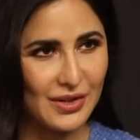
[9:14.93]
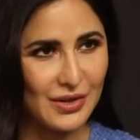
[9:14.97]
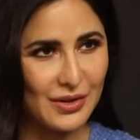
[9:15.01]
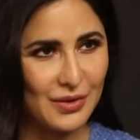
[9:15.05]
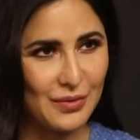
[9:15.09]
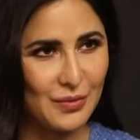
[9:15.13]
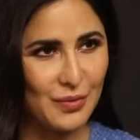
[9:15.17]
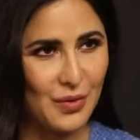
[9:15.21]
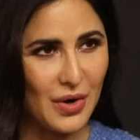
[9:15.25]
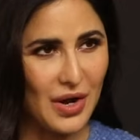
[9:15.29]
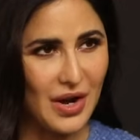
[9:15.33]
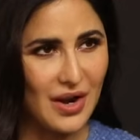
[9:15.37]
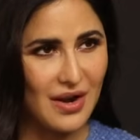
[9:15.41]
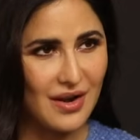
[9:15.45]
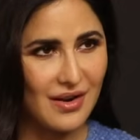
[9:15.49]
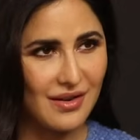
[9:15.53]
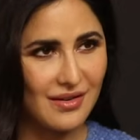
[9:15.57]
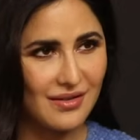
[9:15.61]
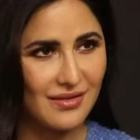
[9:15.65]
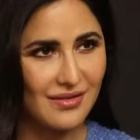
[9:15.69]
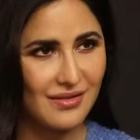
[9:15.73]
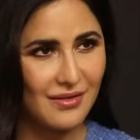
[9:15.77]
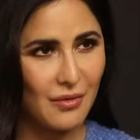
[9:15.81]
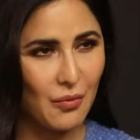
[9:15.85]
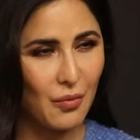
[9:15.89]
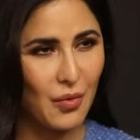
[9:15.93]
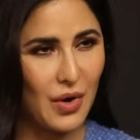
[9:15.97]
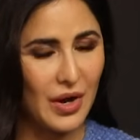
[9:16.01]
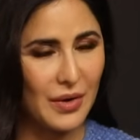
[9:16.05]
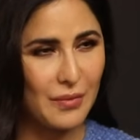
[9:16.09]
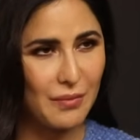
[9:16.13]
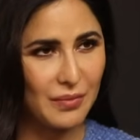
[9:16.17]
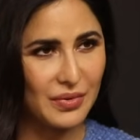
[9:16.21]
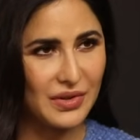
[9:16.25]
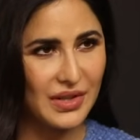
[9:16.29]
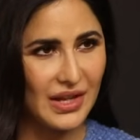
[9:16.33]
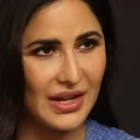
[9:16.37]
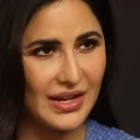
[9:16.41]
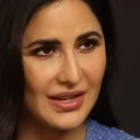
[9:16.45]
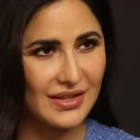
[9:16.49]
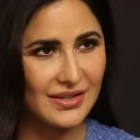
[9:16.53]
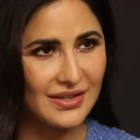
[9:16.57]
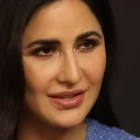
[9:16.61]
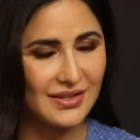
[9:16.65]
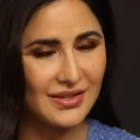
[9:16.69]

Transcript: into one place.